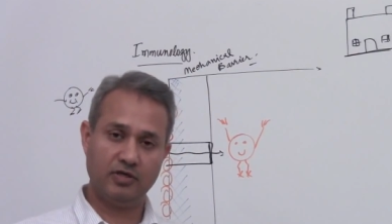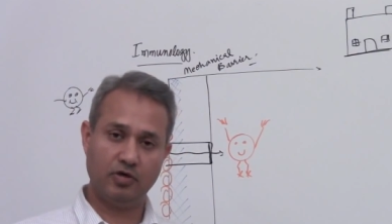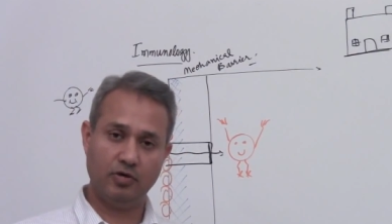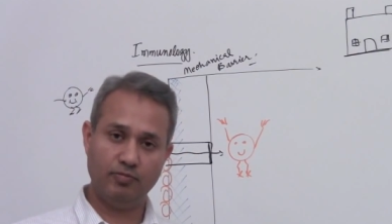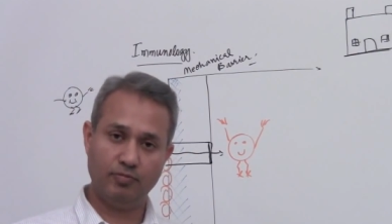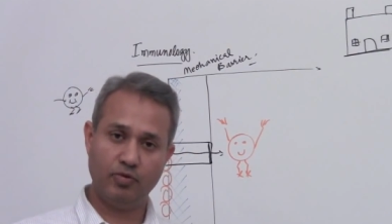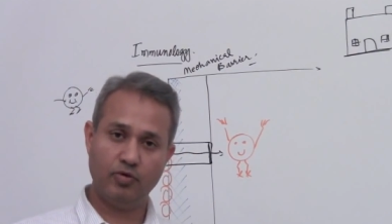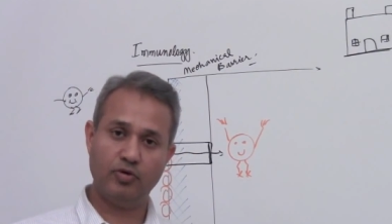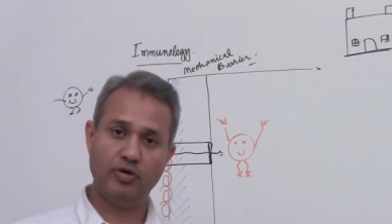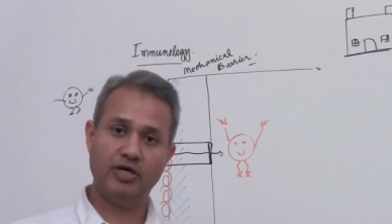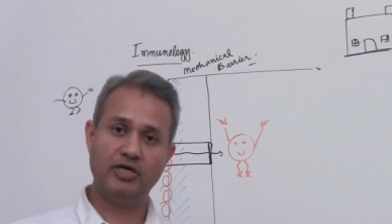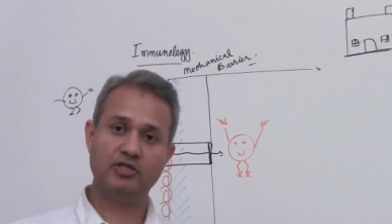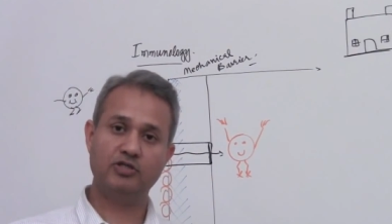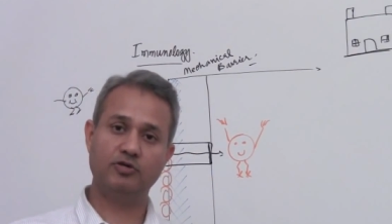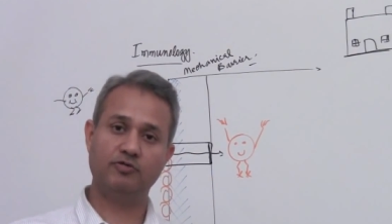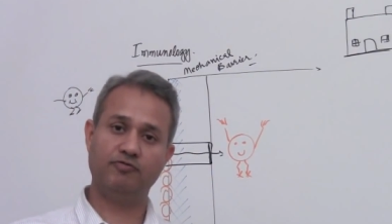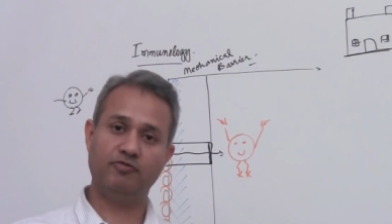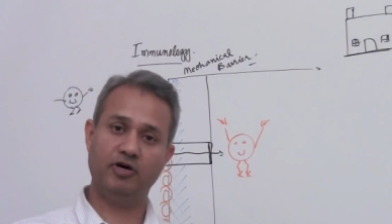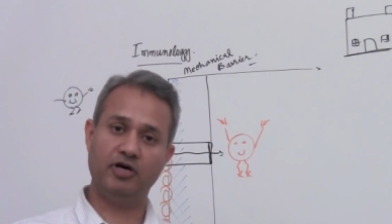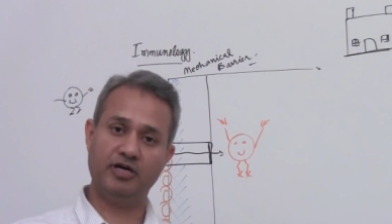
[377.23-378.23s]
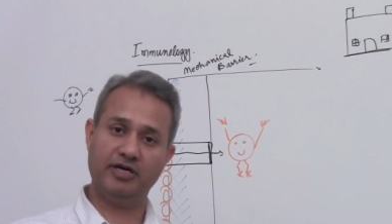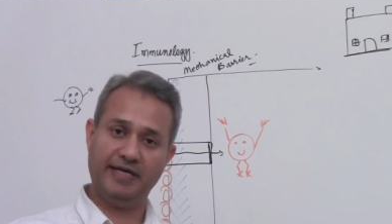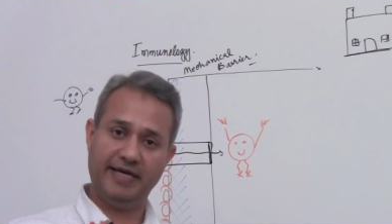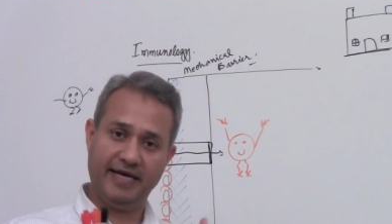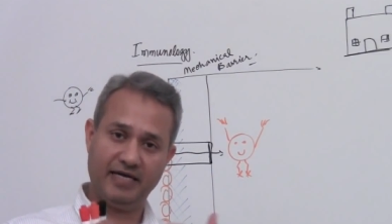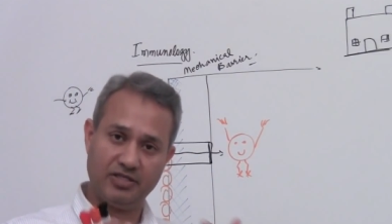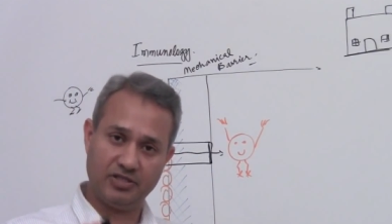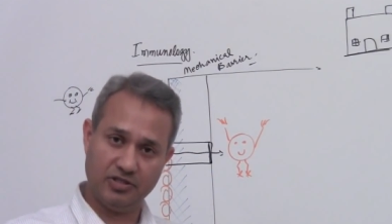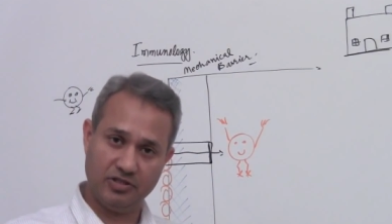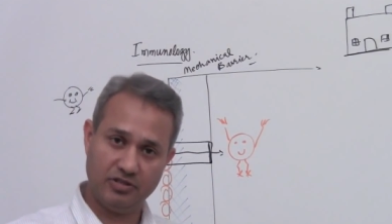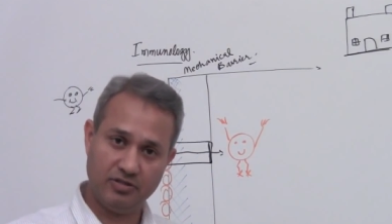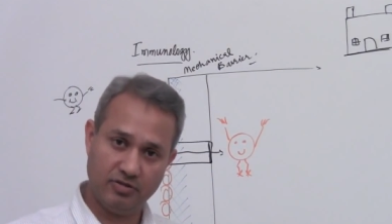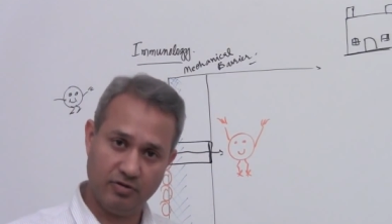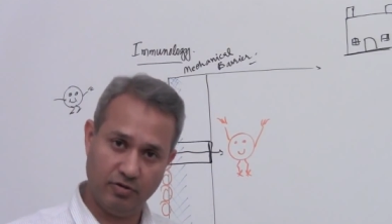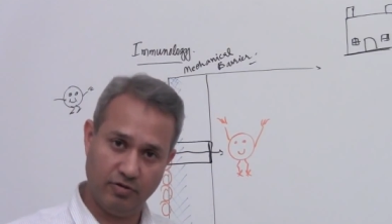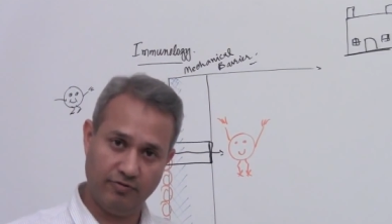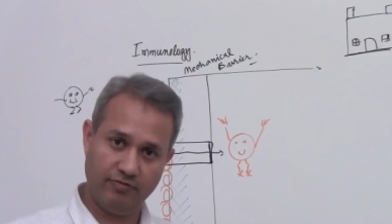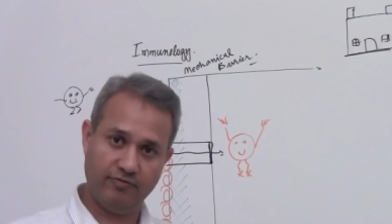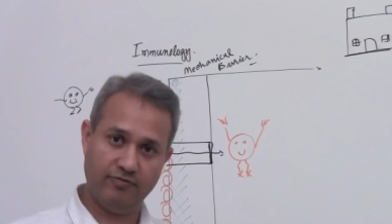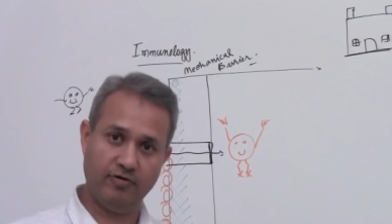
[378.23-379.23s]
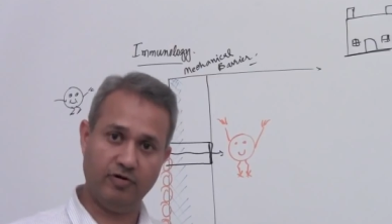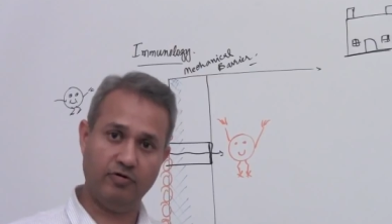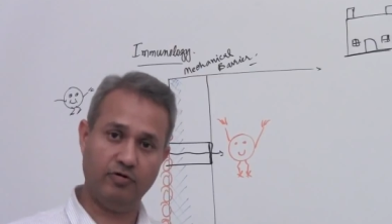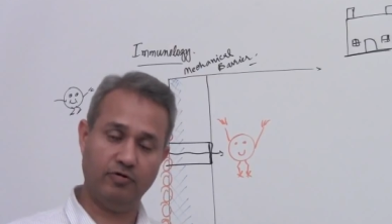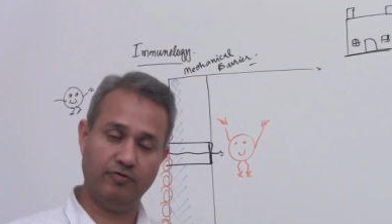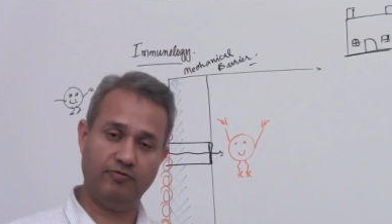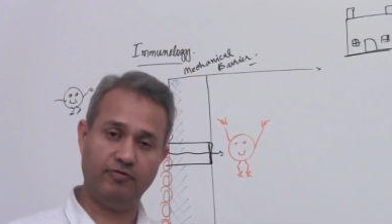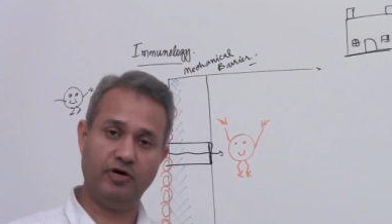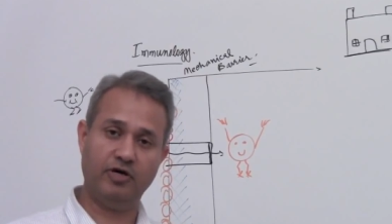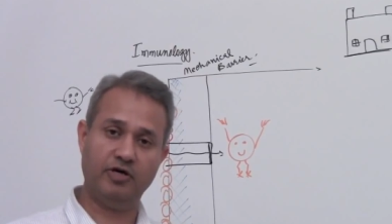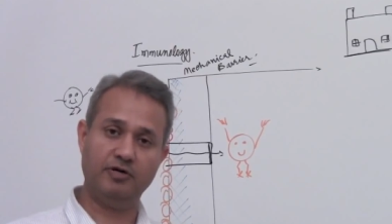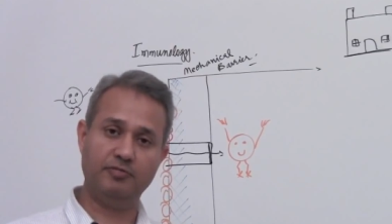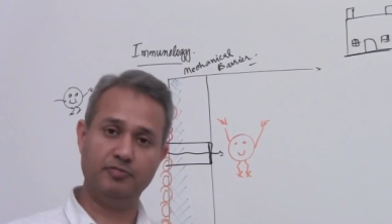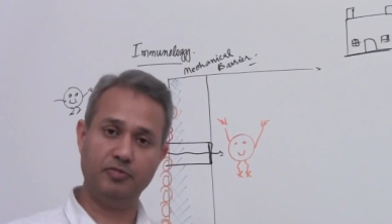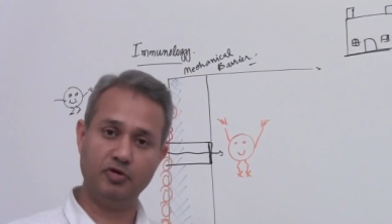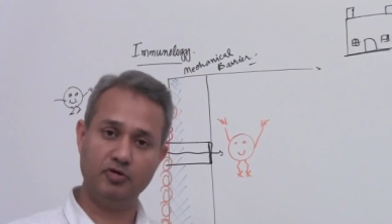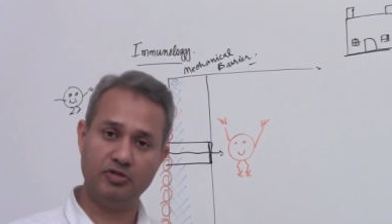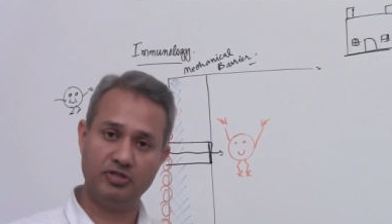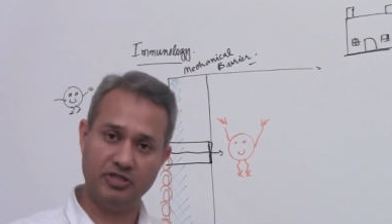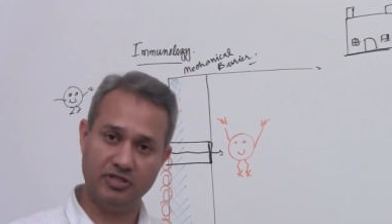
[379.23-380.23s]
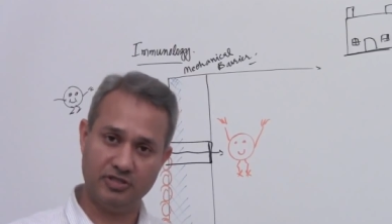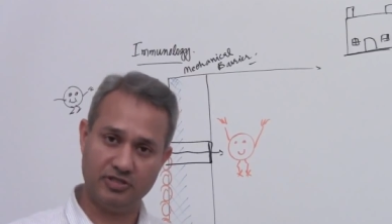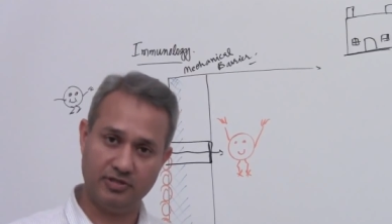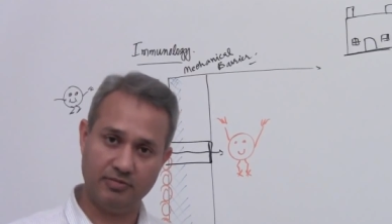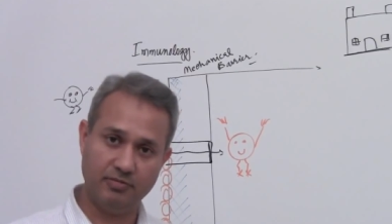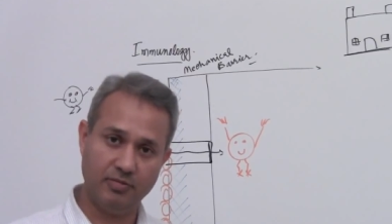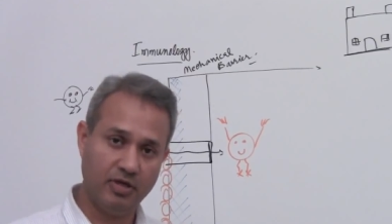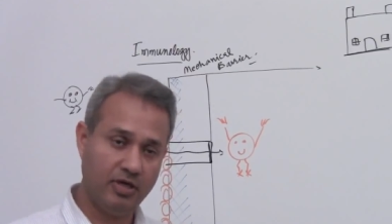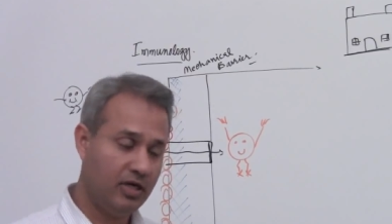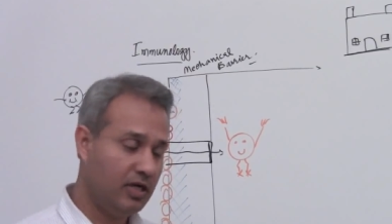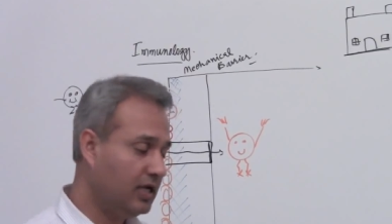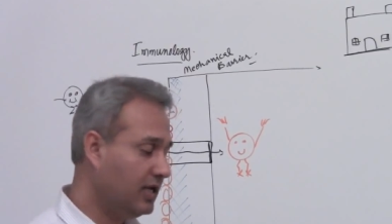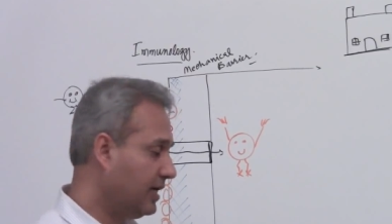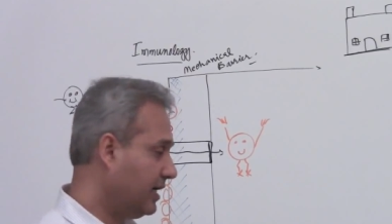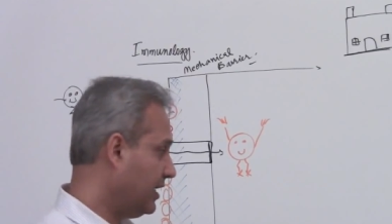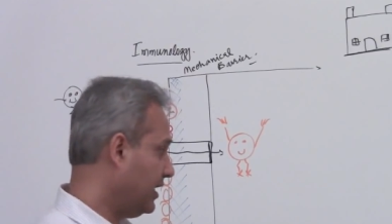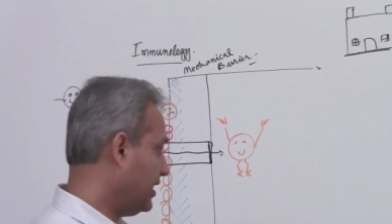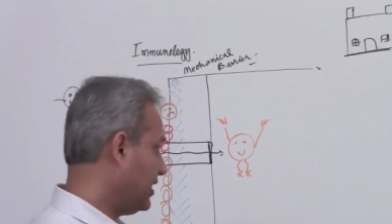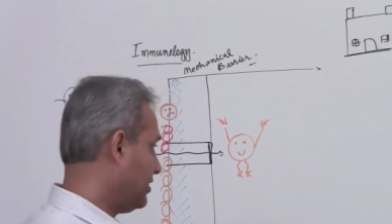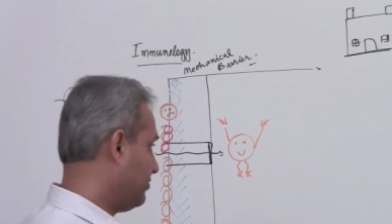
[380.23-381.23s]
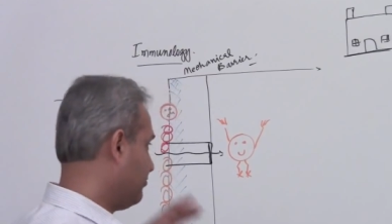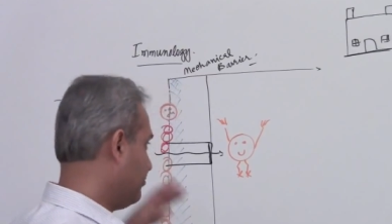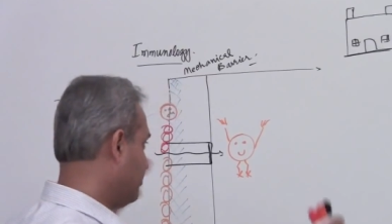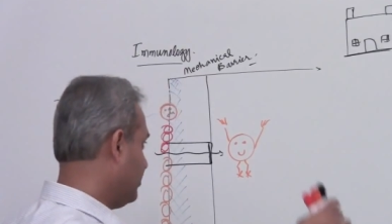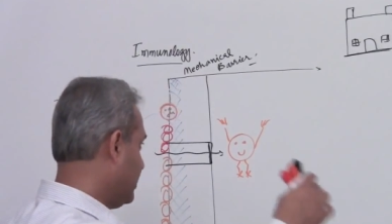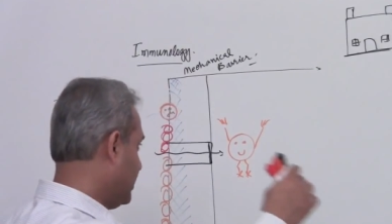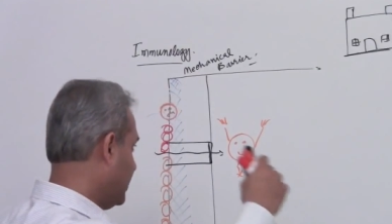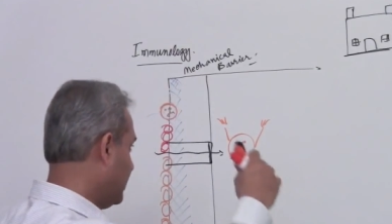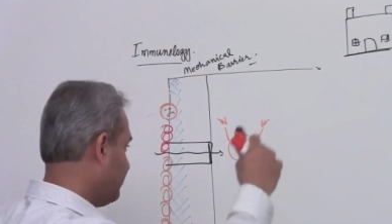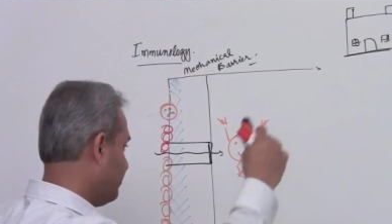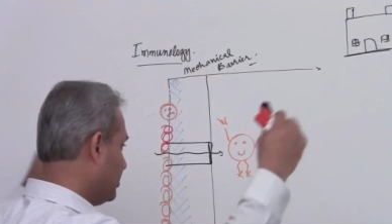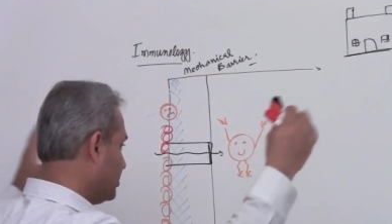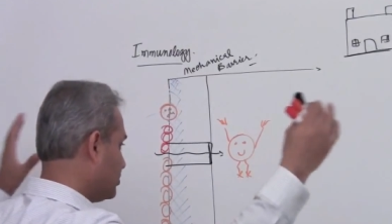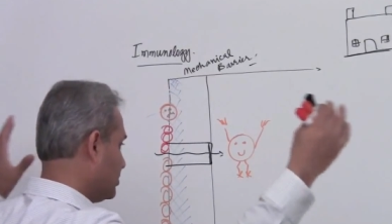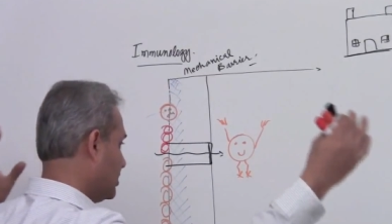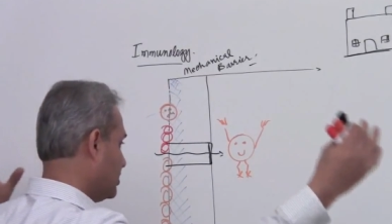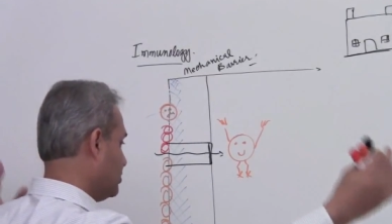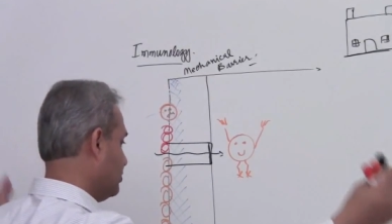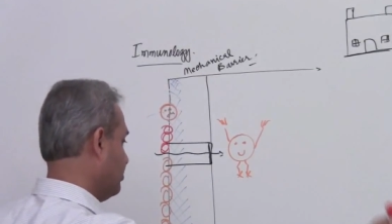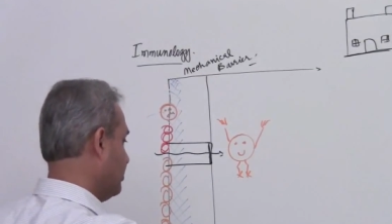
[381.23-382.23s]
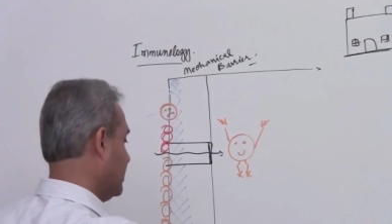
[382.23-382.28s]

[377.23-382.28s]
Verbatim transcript: components of our reaction of, of our immune system. Here, here we are trying